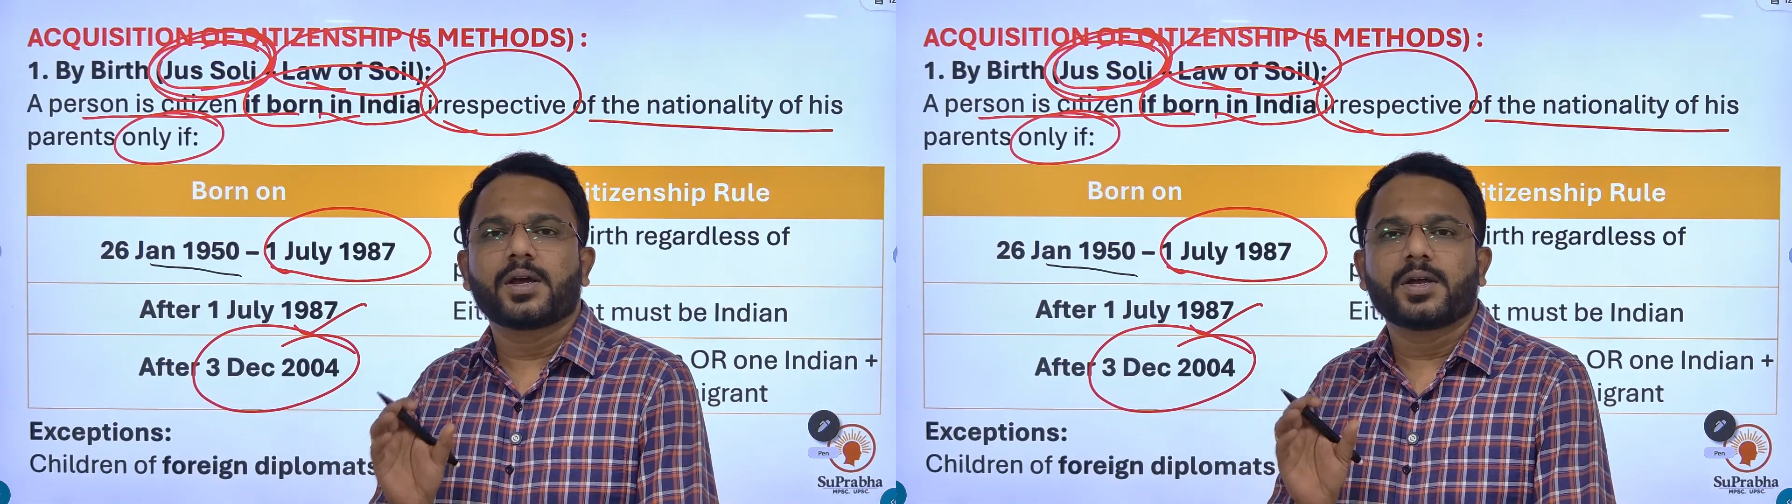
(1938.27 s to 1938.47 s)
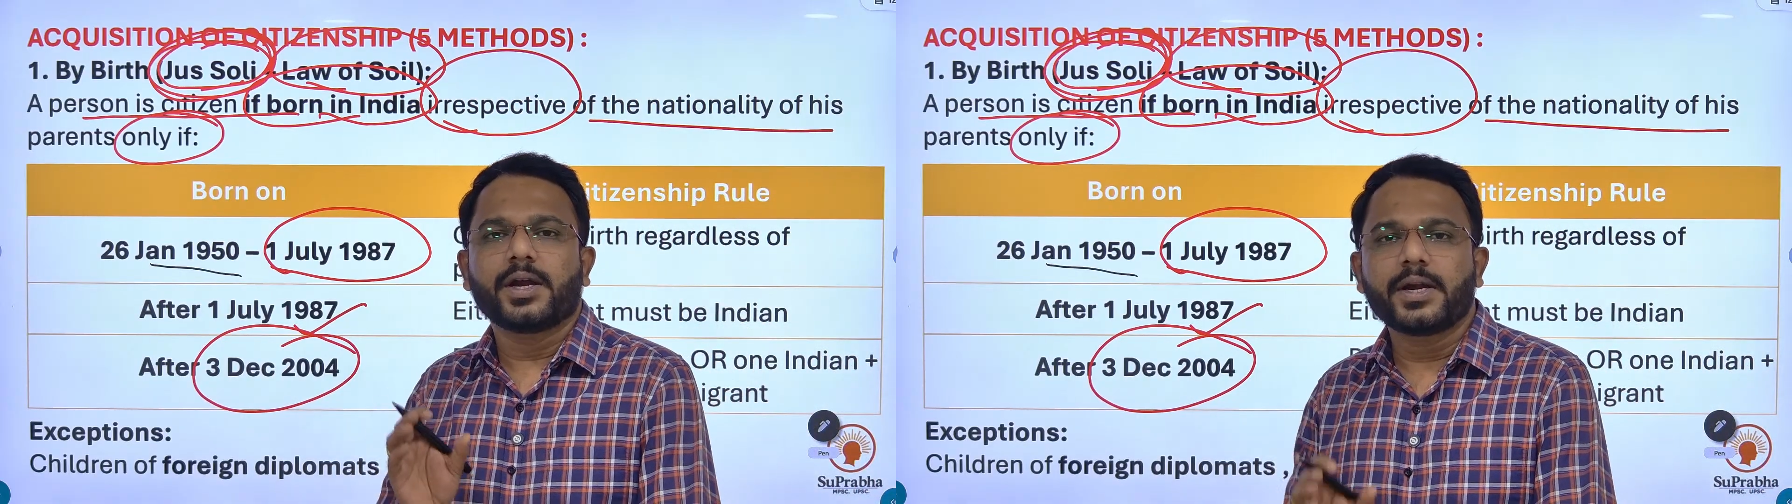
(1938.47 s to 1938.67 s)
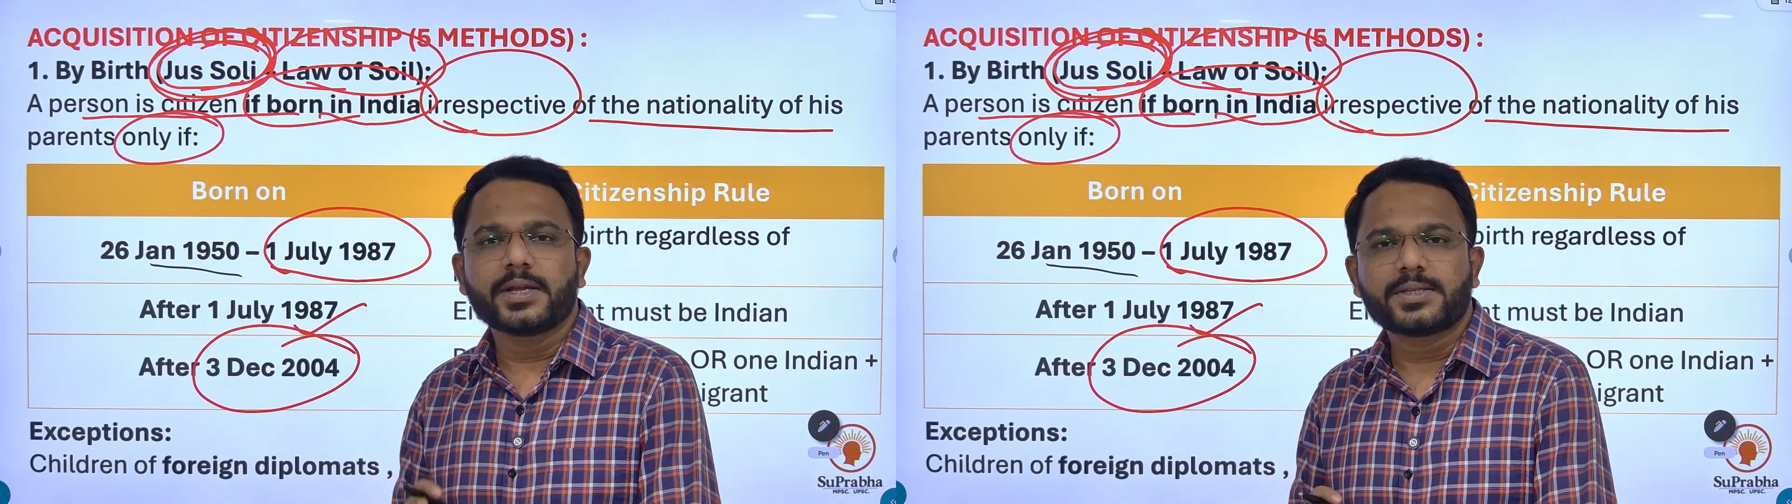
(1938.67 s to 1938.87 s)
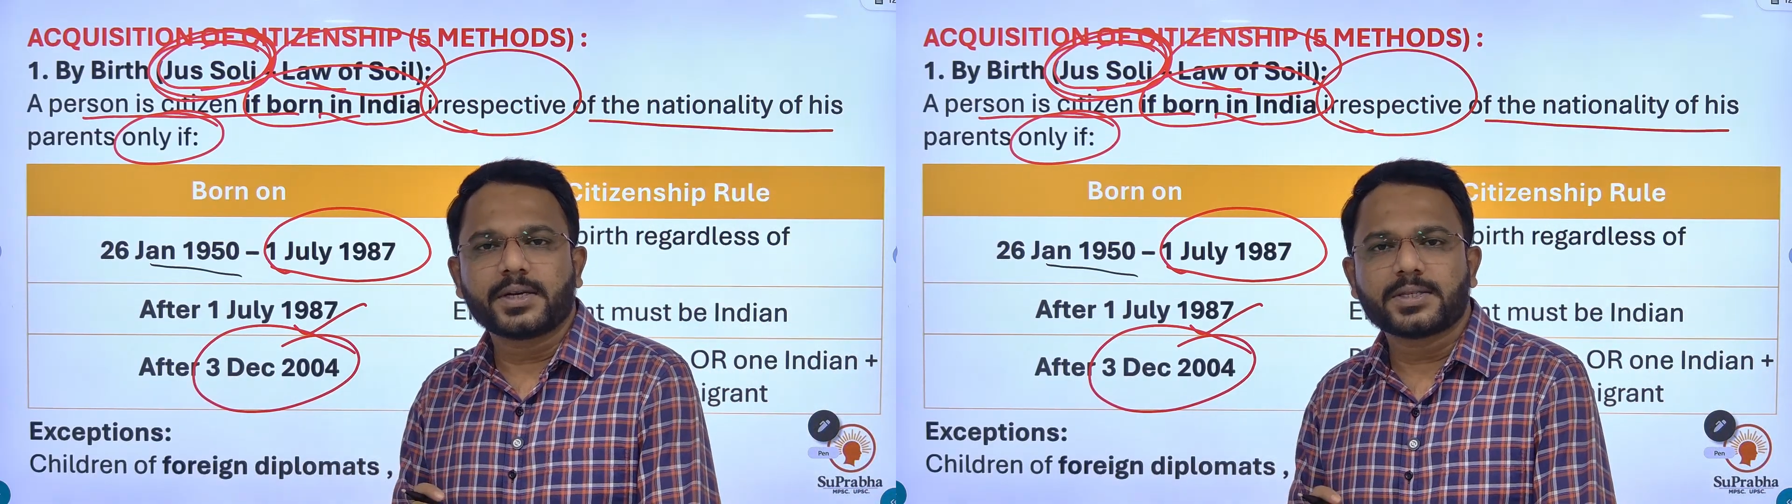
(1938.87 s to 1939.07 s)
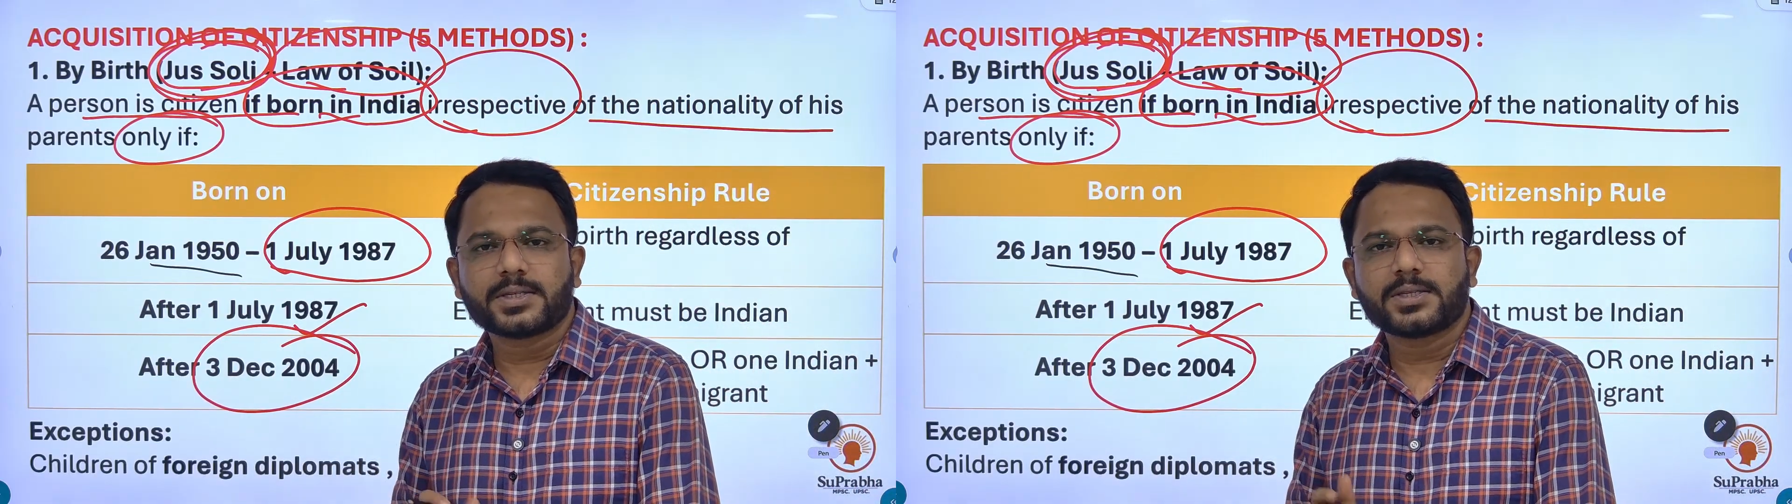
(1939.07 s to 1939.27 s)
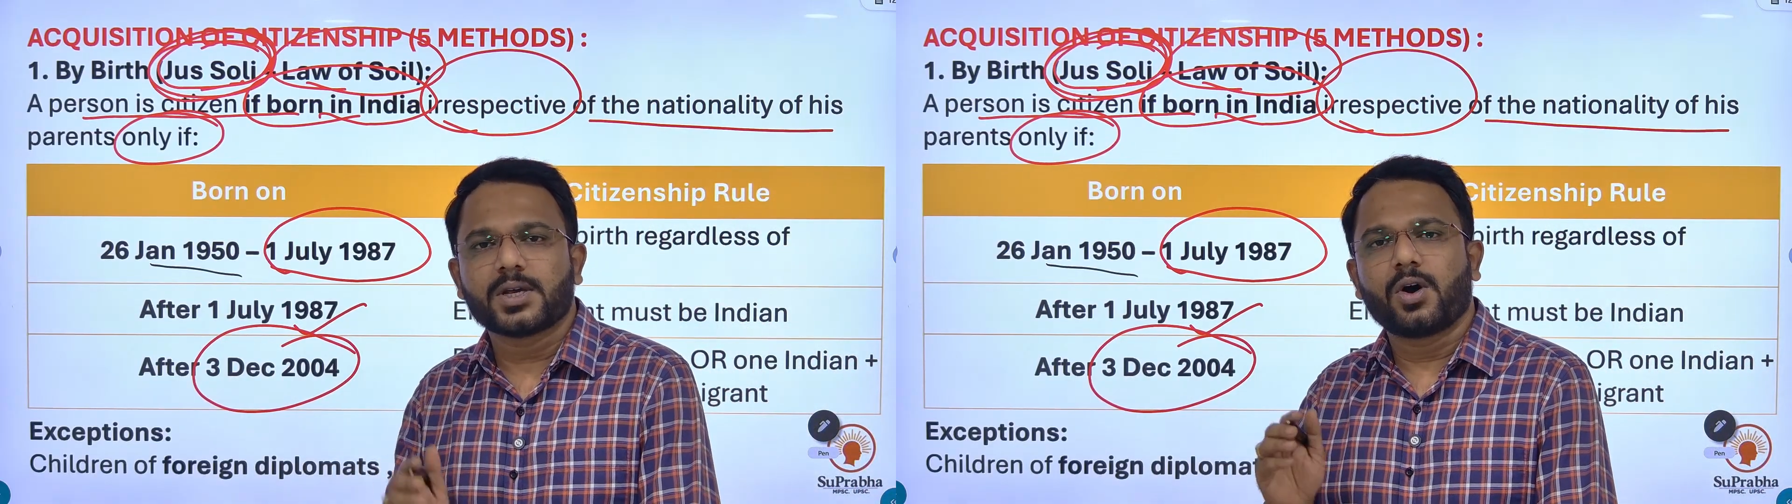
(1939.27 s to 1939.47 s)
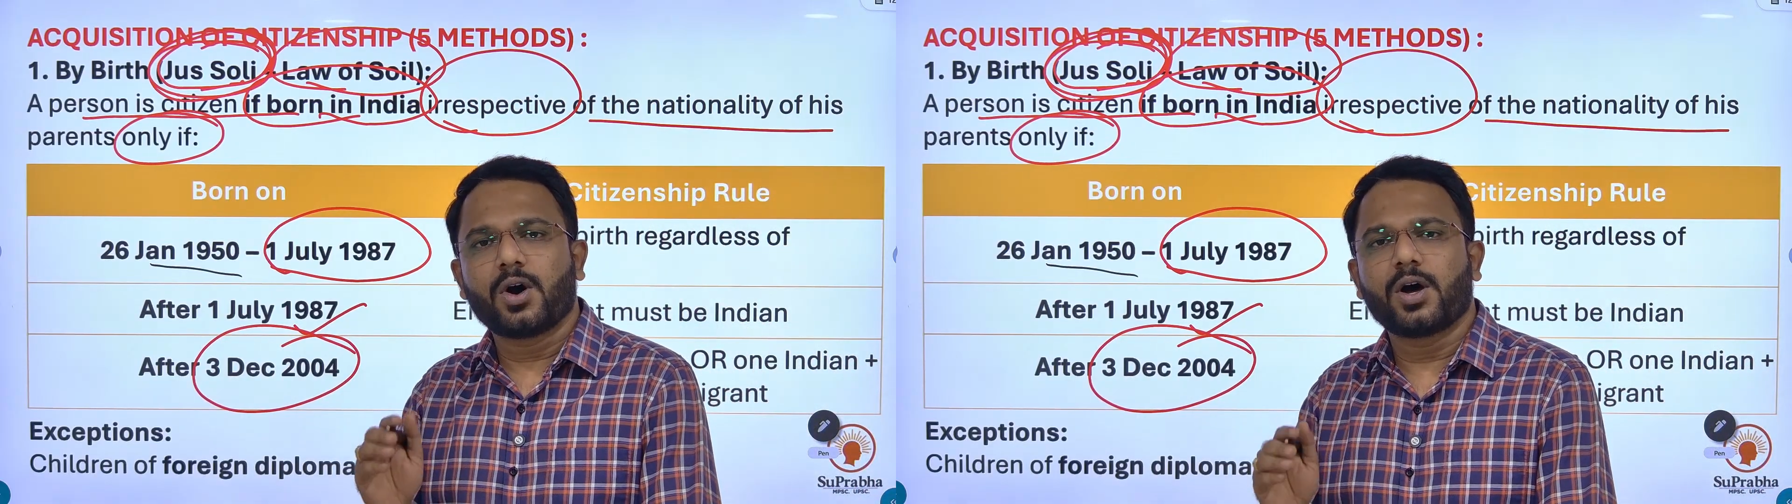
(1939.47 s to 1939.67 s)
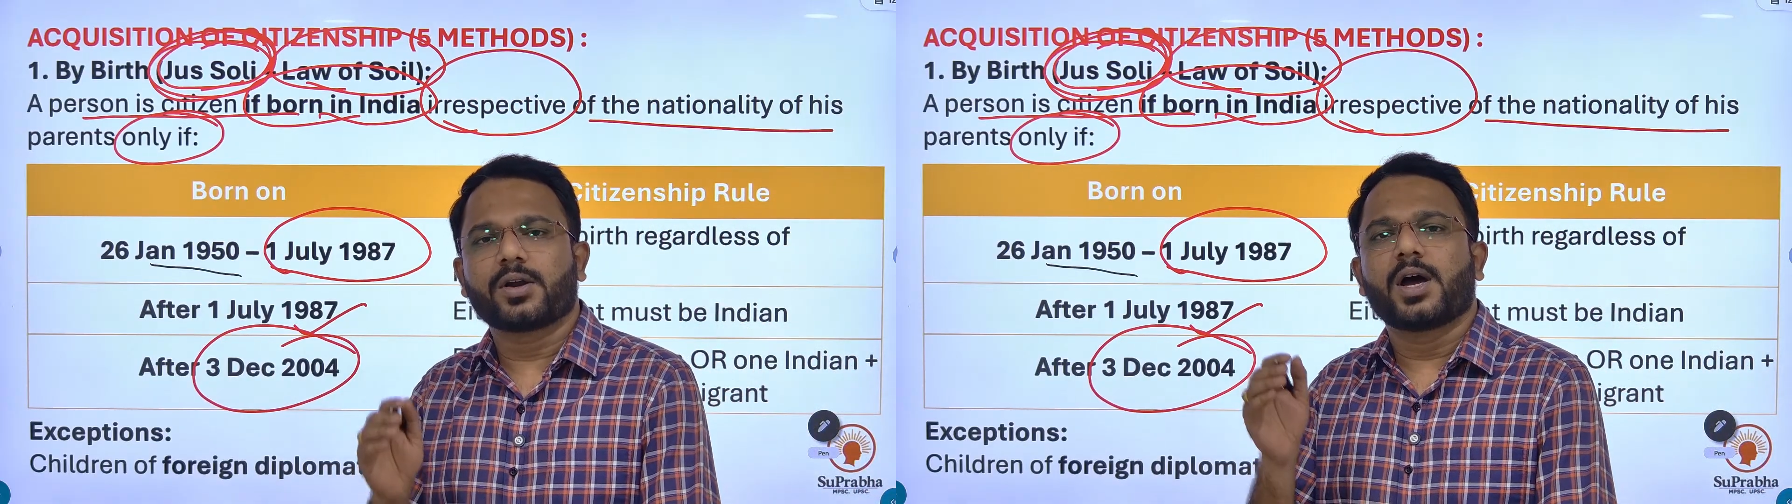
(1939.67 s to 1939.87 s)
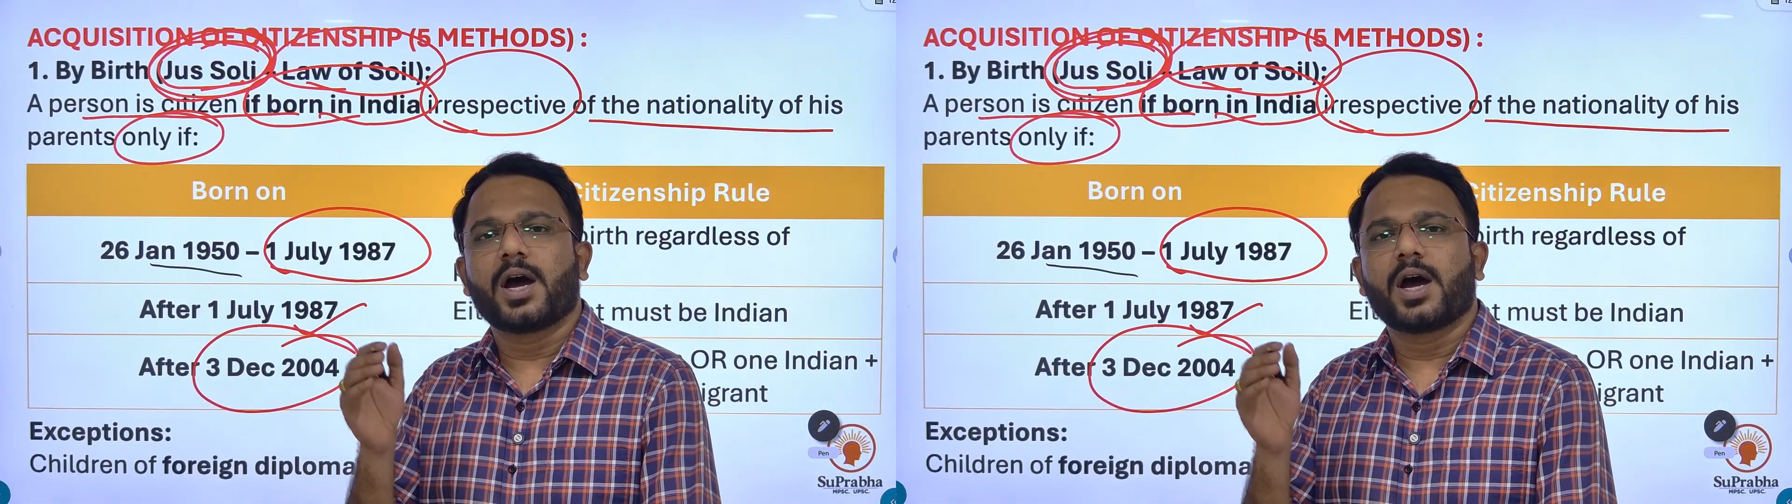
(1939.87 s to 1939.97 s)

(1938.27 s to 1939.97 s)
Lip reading: Indian citizens, or